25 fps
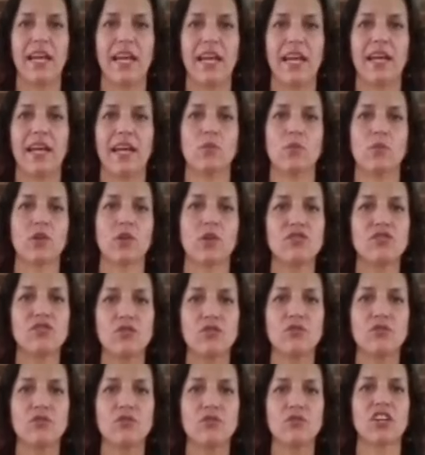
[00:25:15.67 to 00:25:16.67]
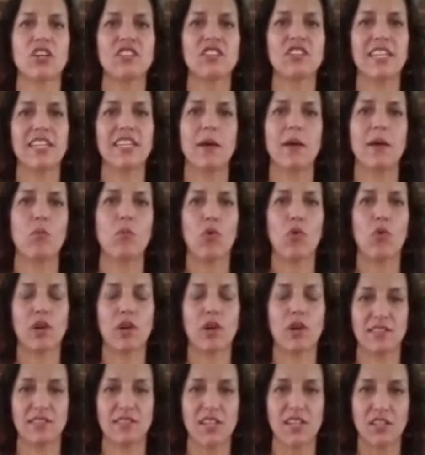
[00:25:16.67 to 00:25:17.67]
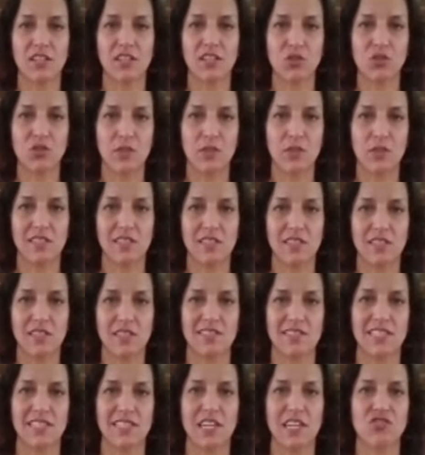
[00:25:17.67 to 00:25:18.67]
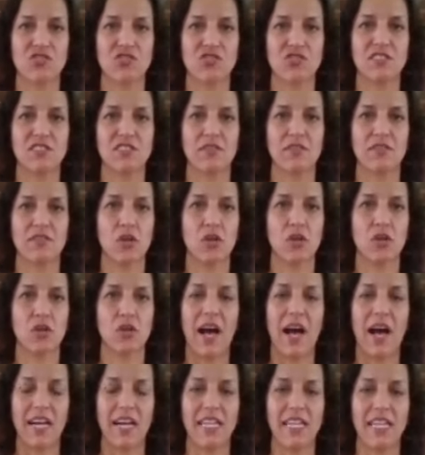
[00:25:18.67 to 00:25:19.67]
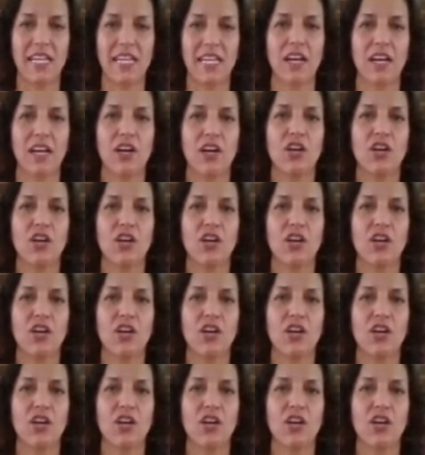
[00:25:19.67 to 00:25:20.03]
And once you start to get more in touch with the sensations of your body